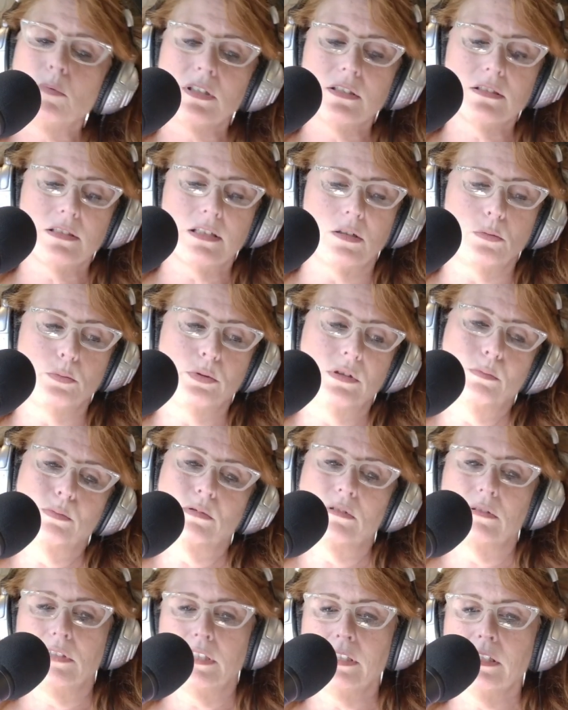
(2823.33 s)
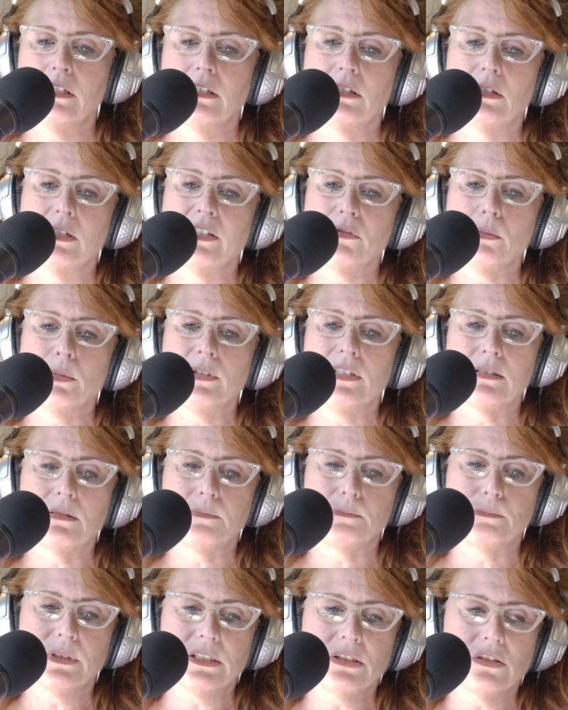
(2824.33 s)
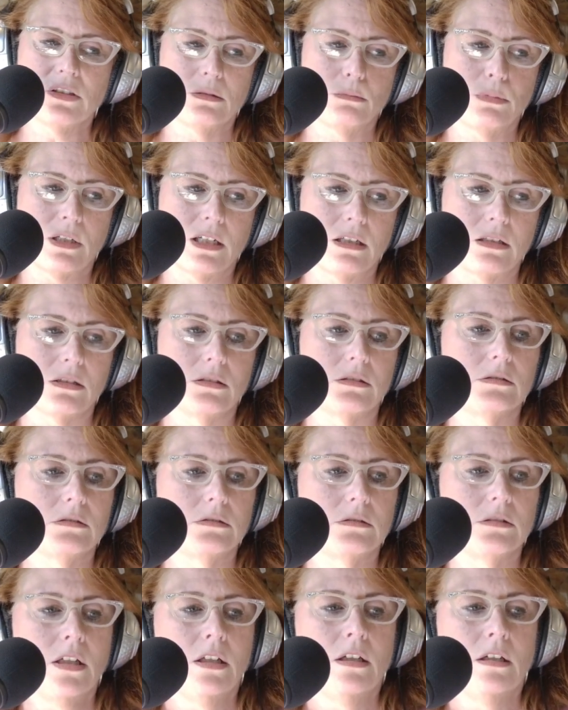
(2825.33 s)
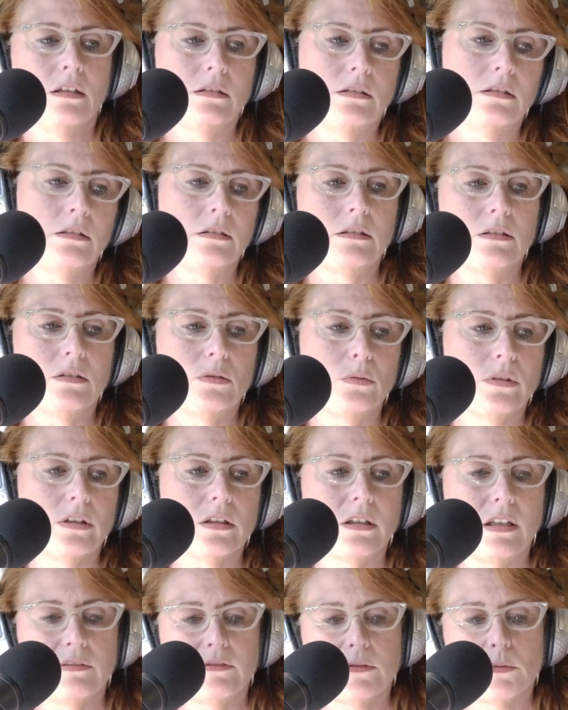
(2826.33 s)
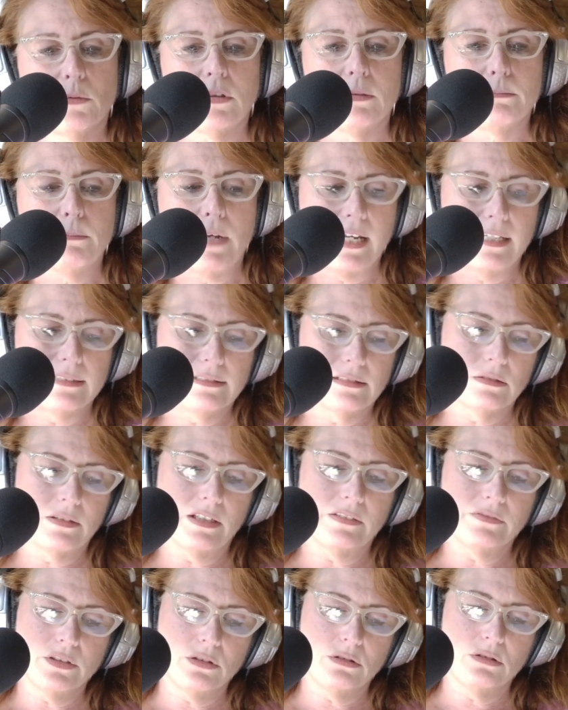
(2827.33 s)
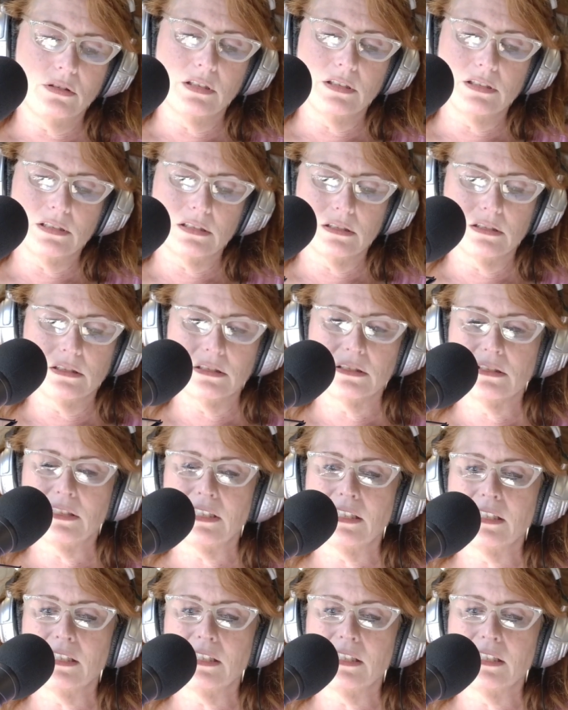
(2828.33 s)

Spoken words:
want to tell people. Like, everybody's bitching about, oh, we're going to have to wear masks, we have to do this. And it's